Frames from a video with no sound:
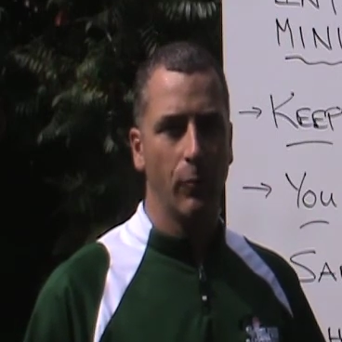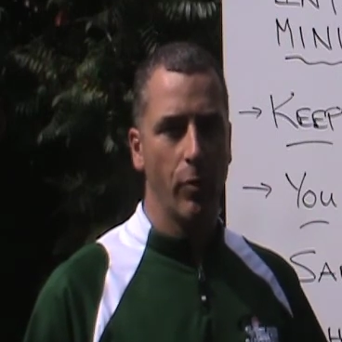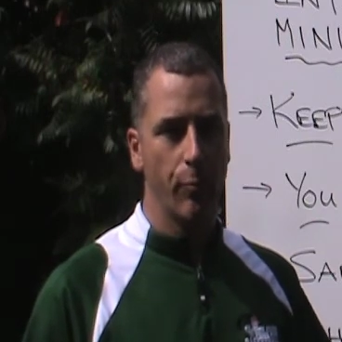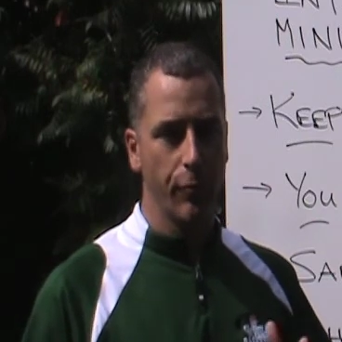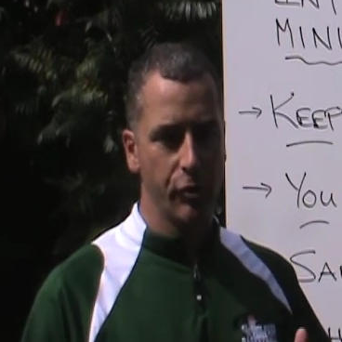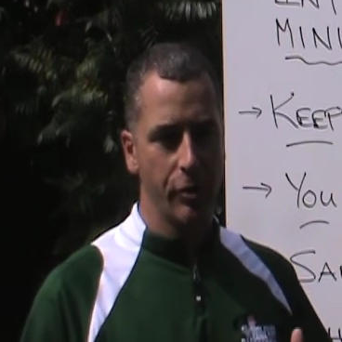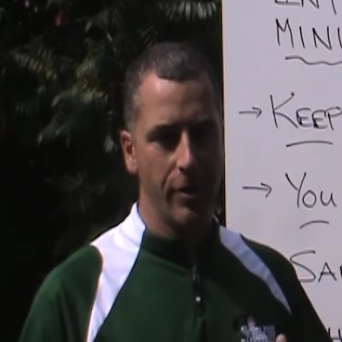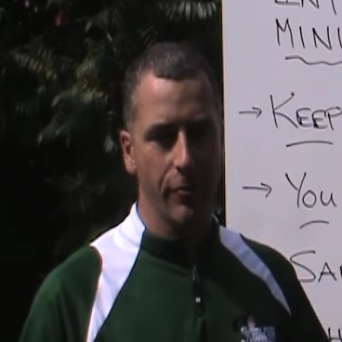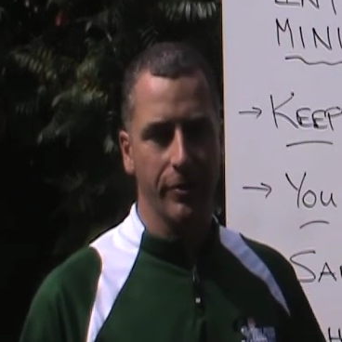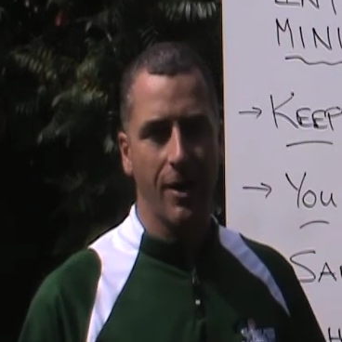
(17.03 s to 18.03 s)
We
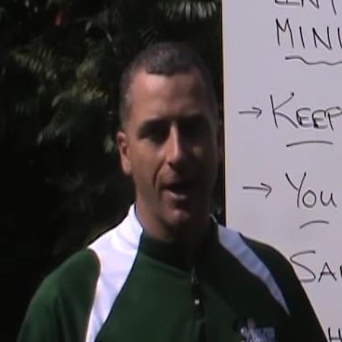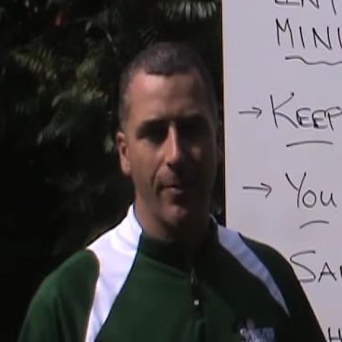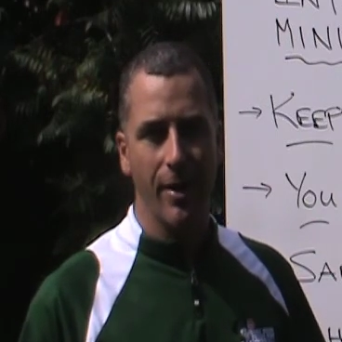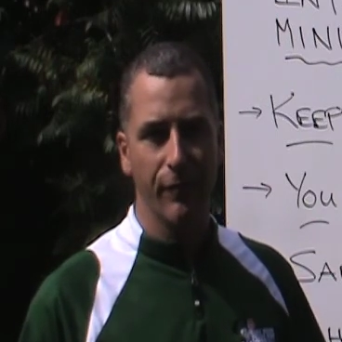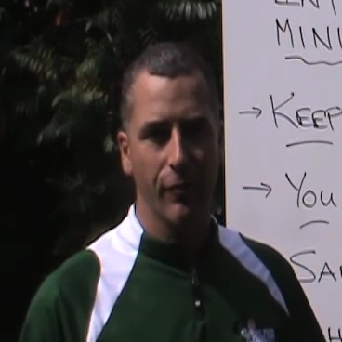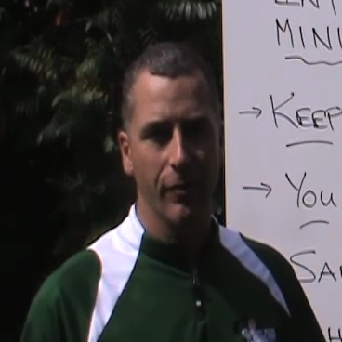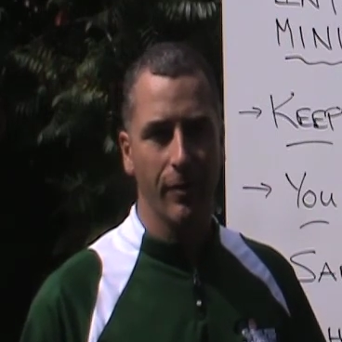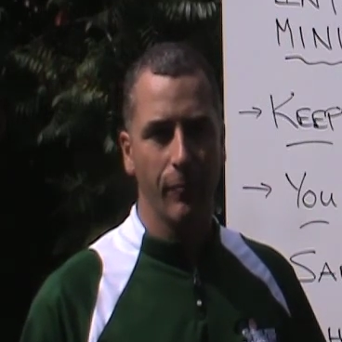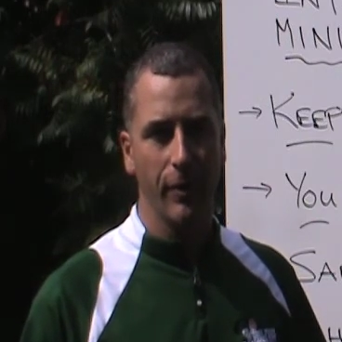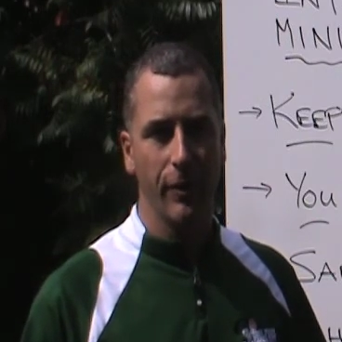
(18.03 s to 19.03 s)
appreciate your time and effort,
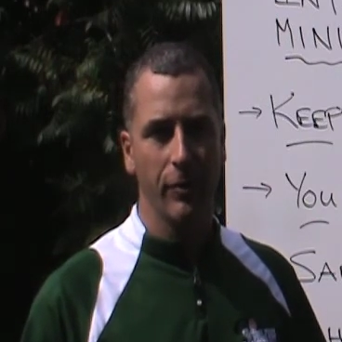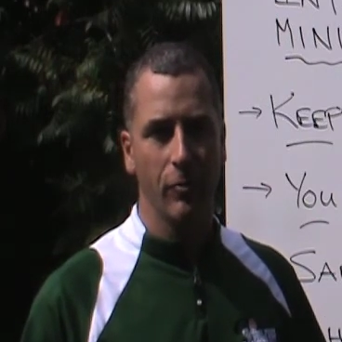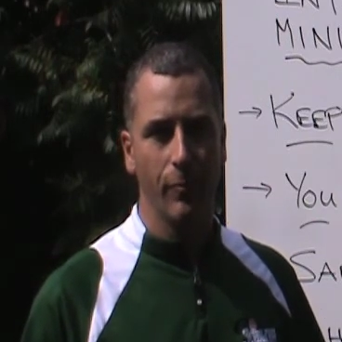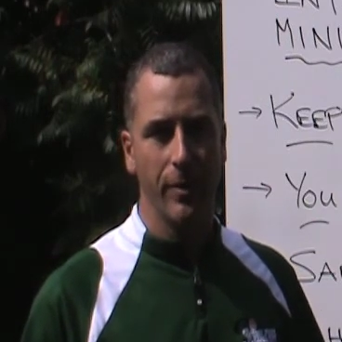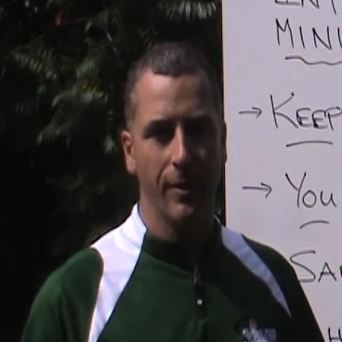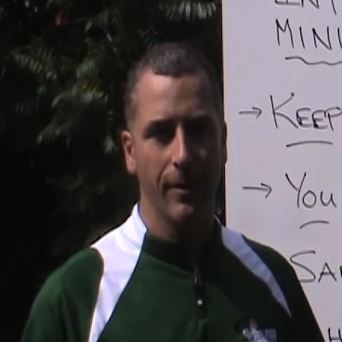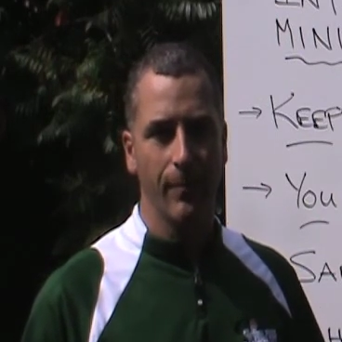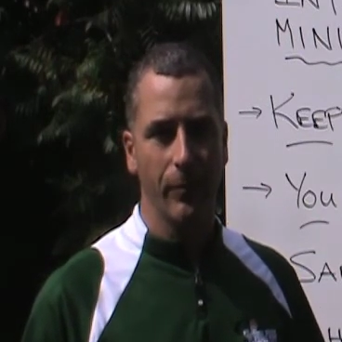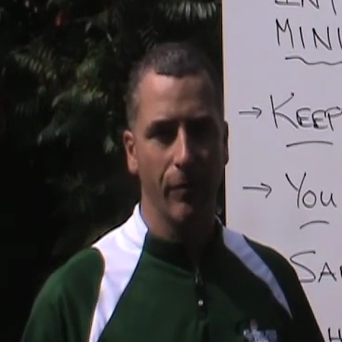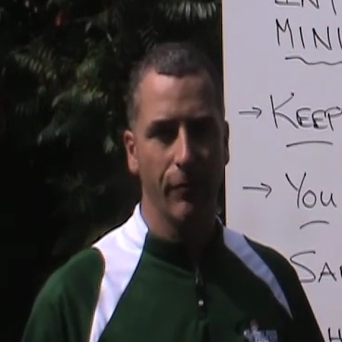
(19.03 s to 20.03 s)
and we think it'll be a
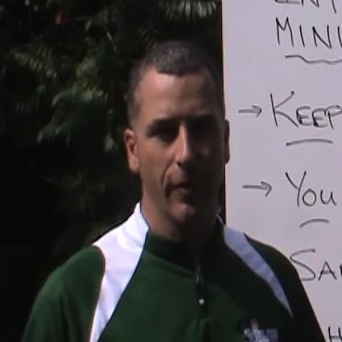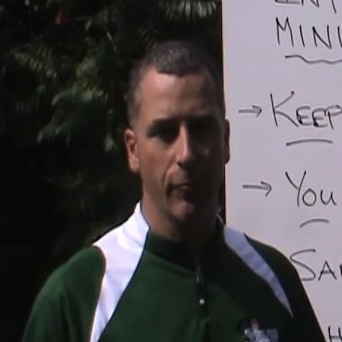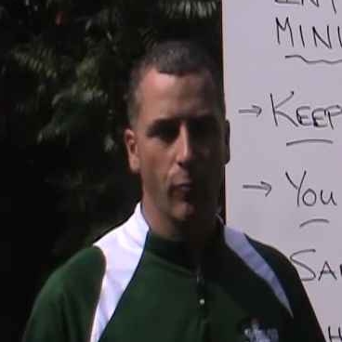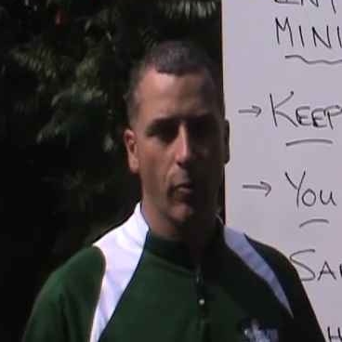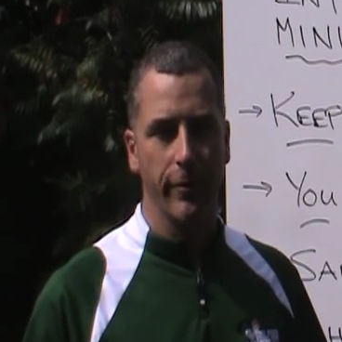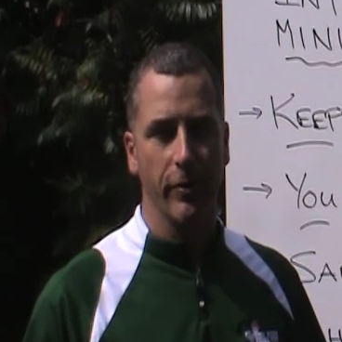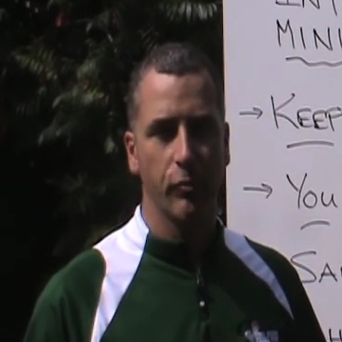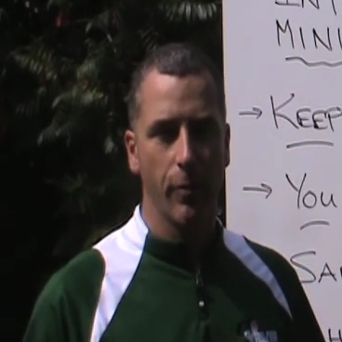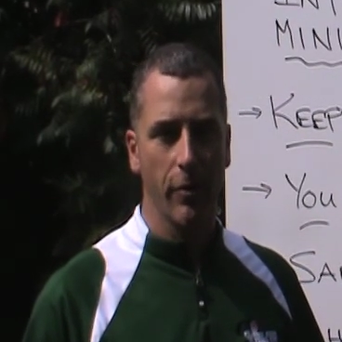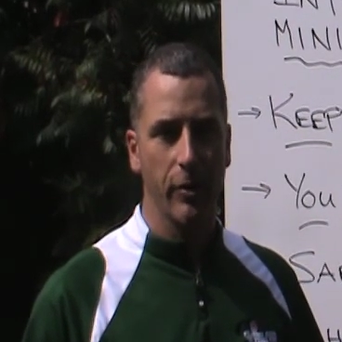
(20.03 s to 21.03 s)
very rewarding
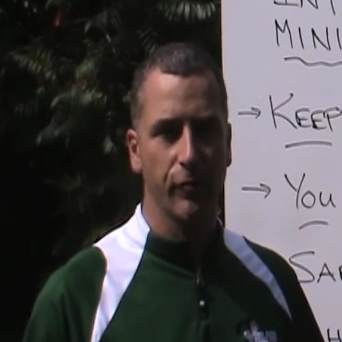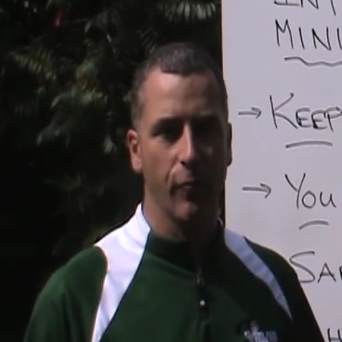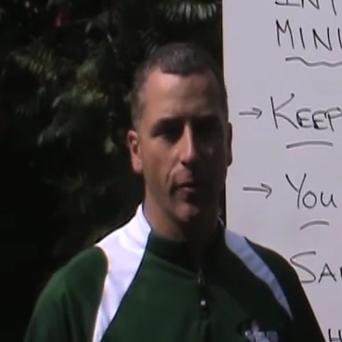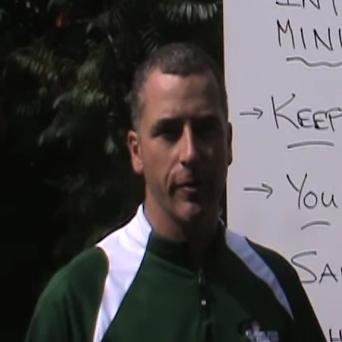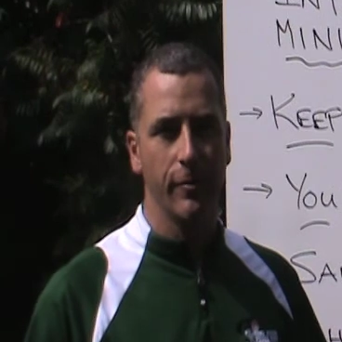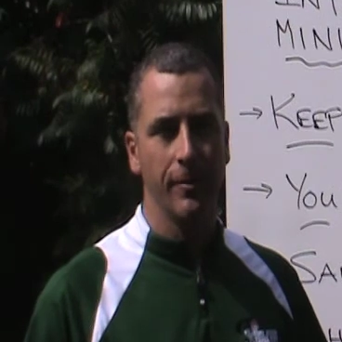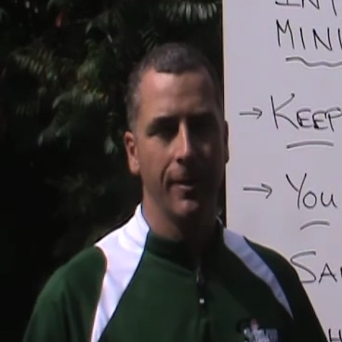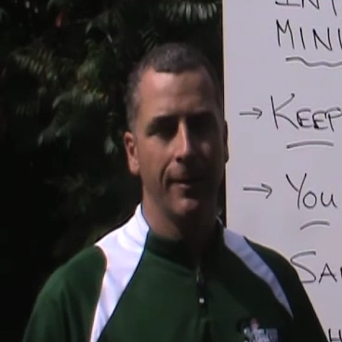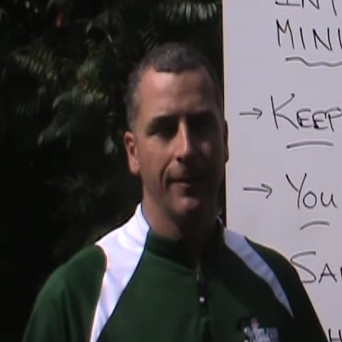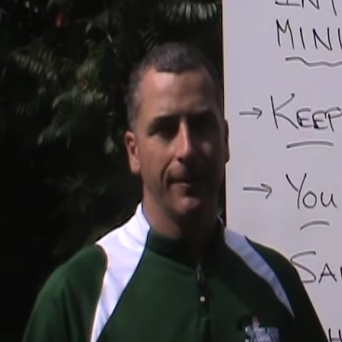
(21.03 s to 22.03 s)
experience for you,
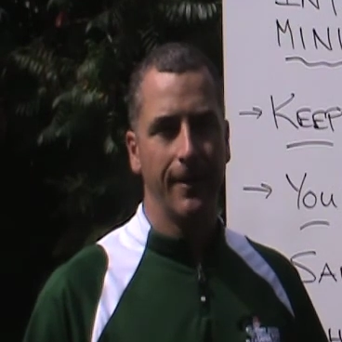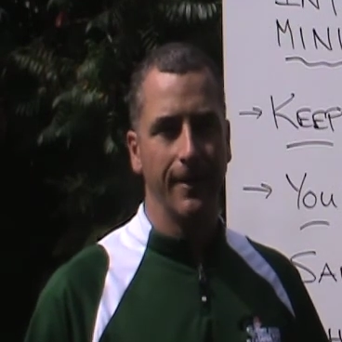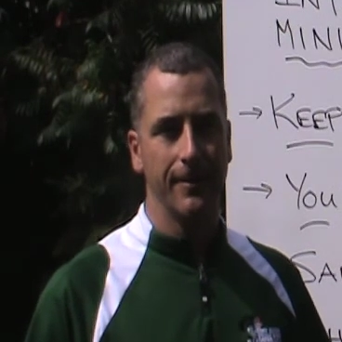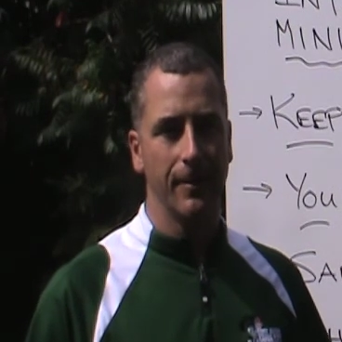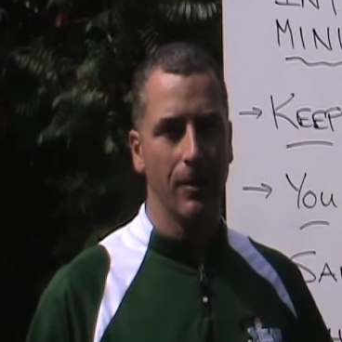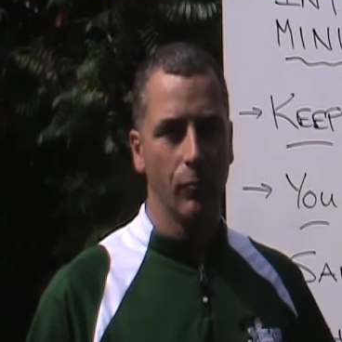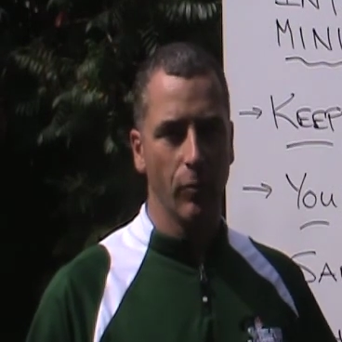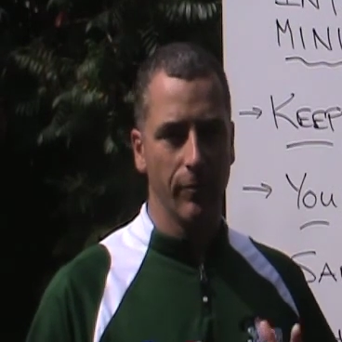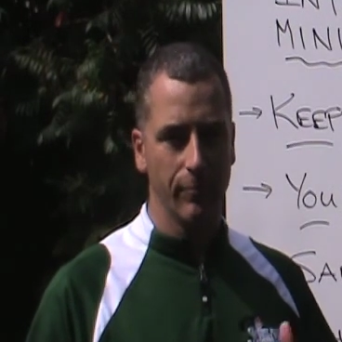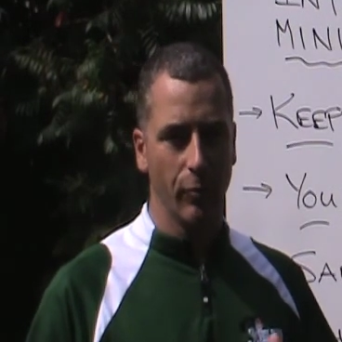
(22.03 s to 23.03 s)
and
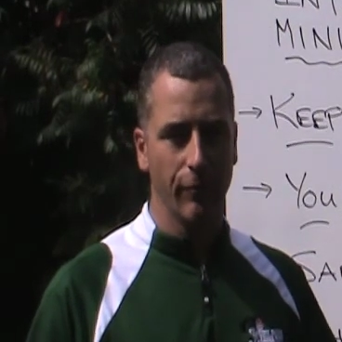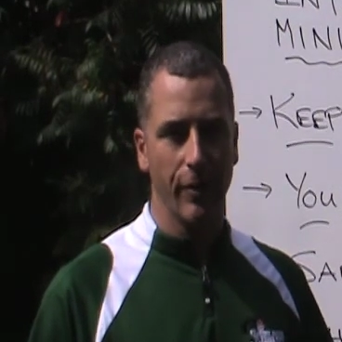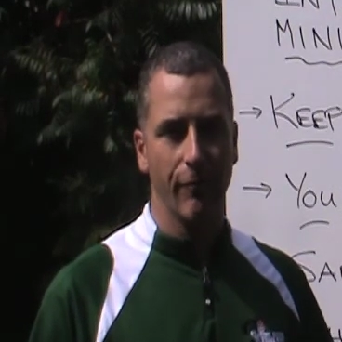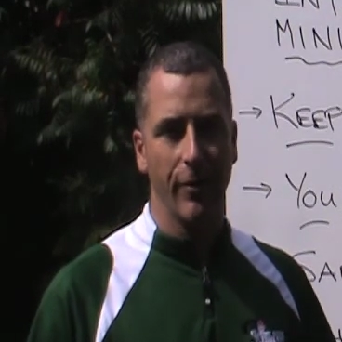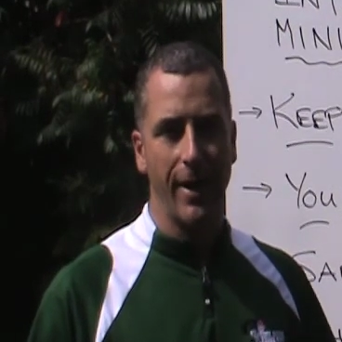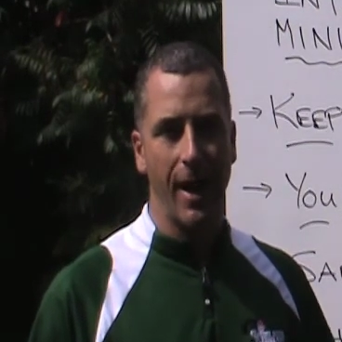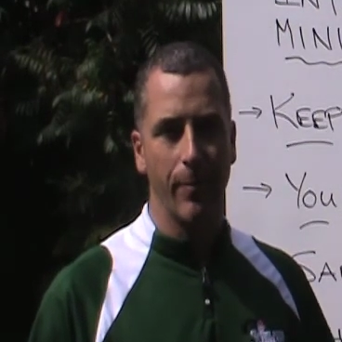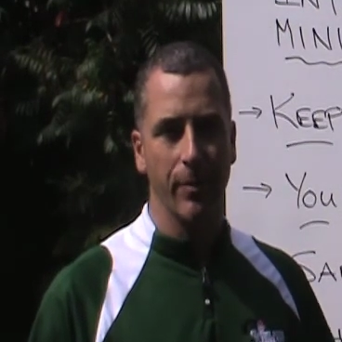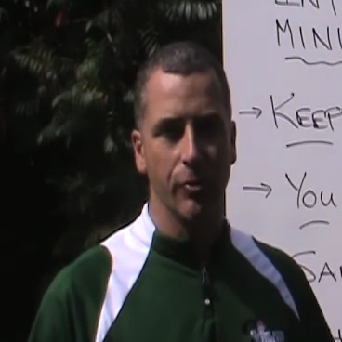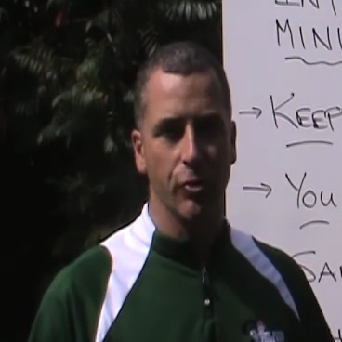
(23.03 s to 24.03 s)
we're very, very
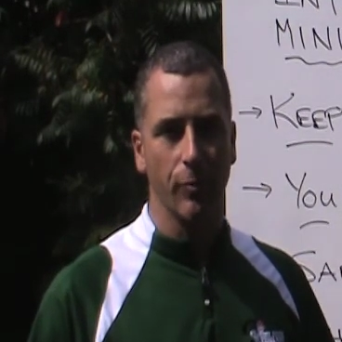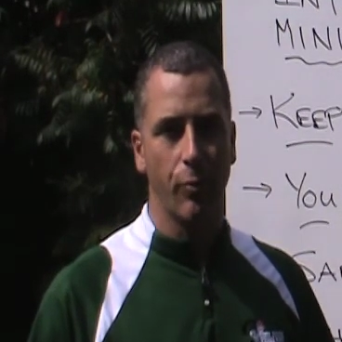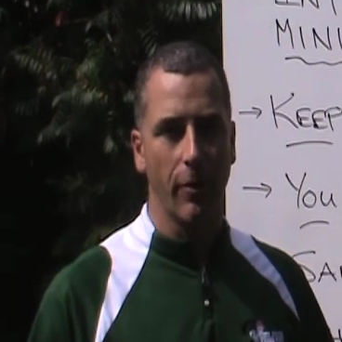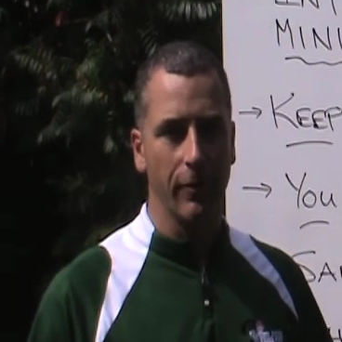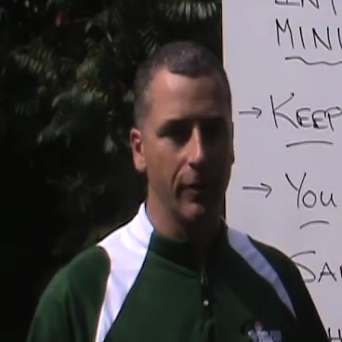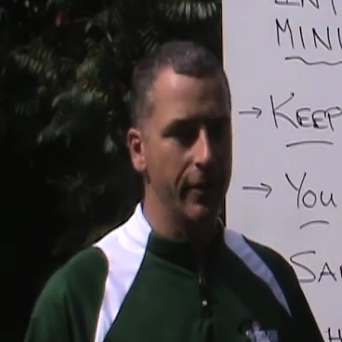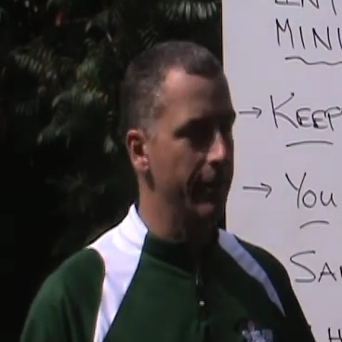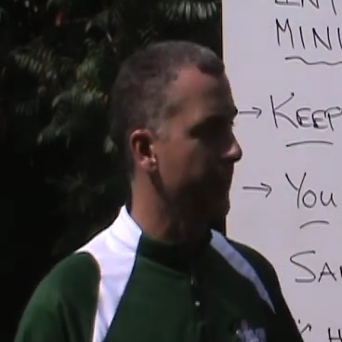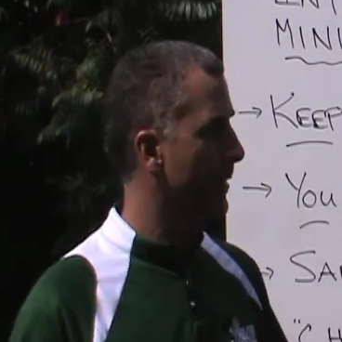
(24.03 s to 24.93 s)
happy that you're part of the league.